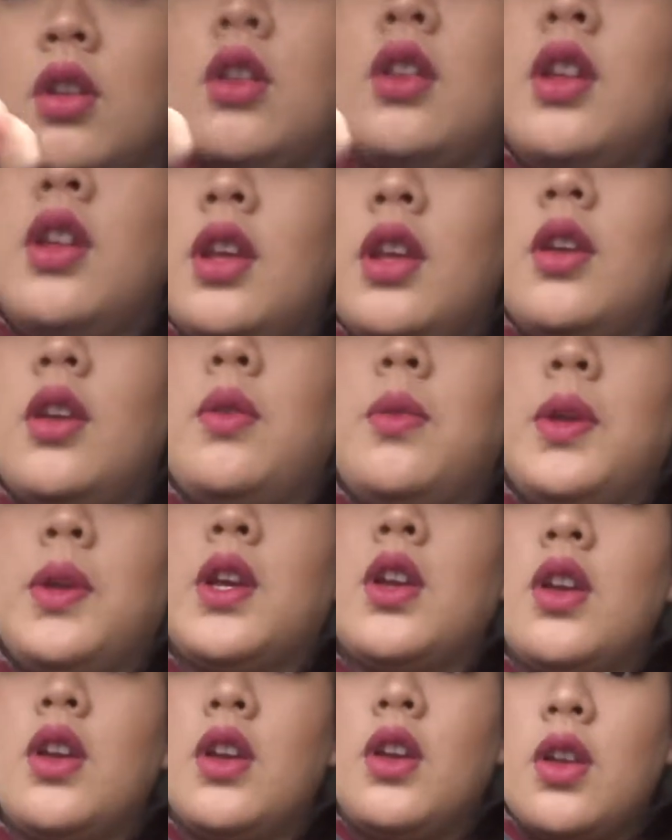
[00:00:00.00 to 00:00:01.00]
Here we
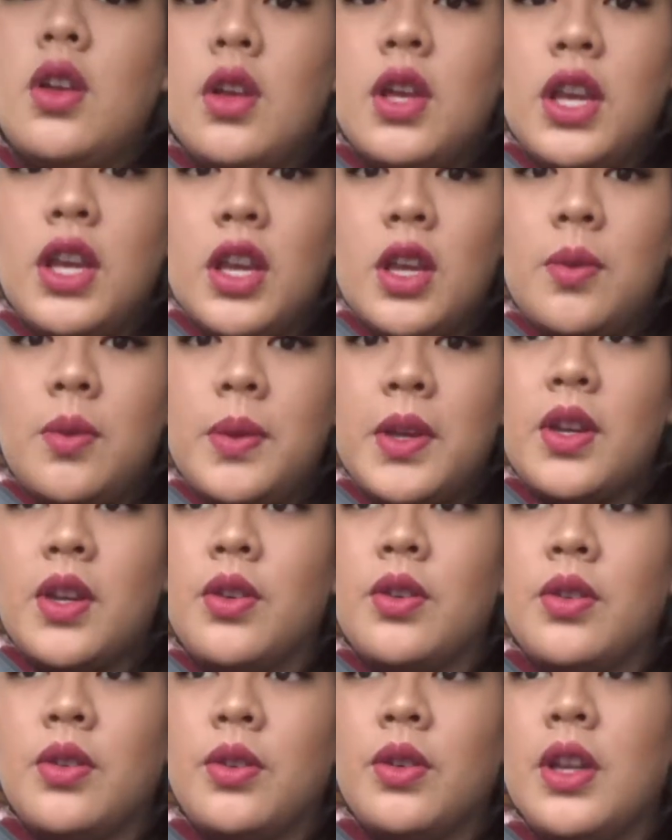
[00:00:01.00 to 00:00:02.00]
go, here we
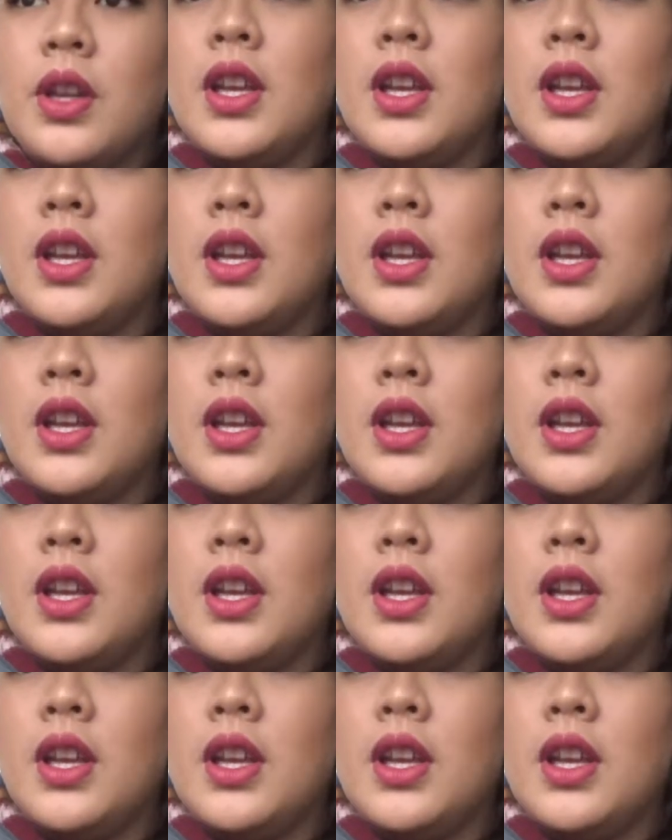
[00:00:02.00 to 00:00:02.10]
go.